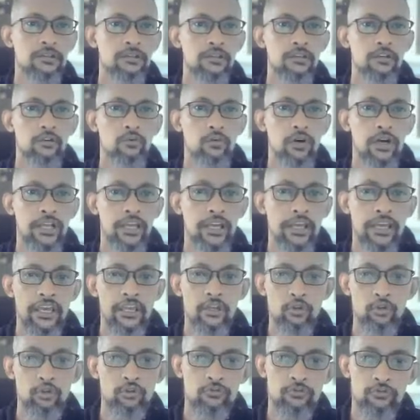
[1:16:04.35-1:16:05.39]
What I can
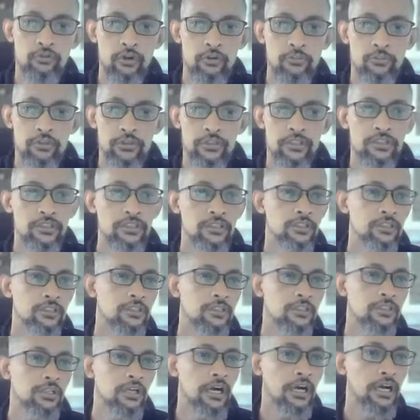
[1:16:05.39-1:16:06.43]
do from here,
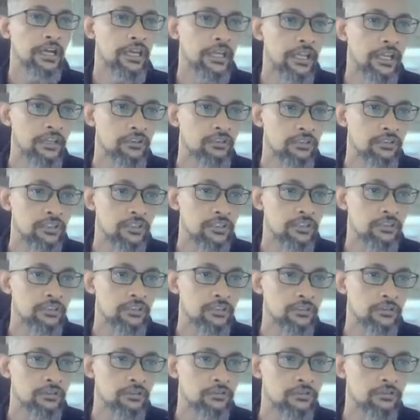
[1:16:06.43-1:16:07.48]
I can actually
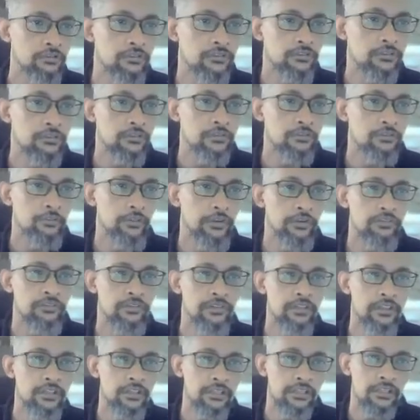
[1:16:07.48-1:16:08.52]
use
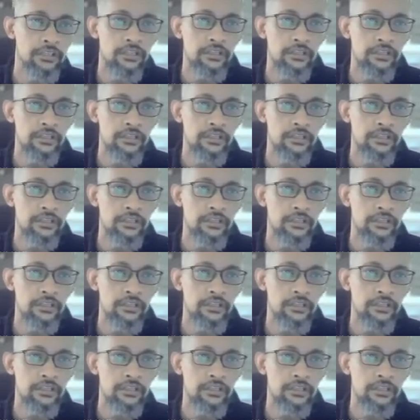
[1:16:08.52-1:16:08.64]
basically